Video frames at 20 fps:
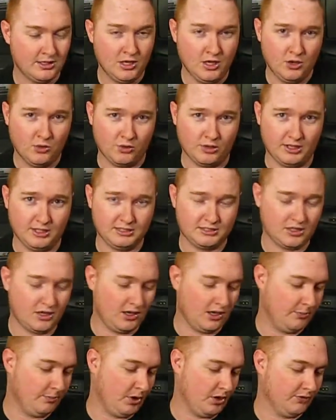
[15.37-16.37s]
We're going to get
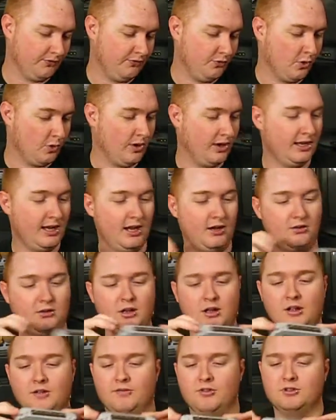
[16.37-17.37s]
started on part 4 right now.
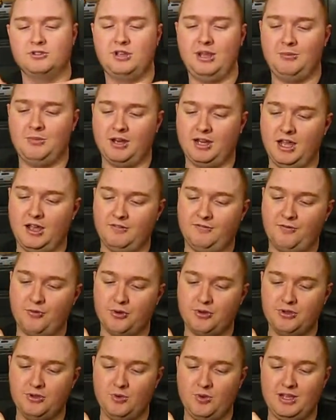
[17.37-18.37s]
First game I got for
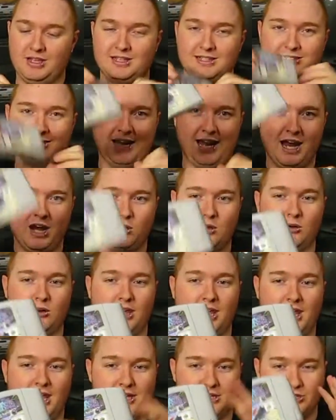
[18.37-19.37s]
you is Aero
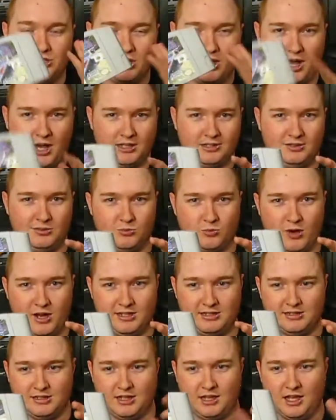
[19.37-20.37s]
Gauge. Awesome
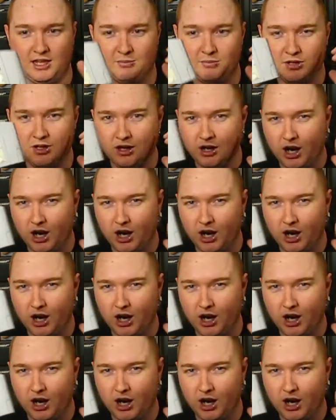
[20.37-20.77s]
racing game.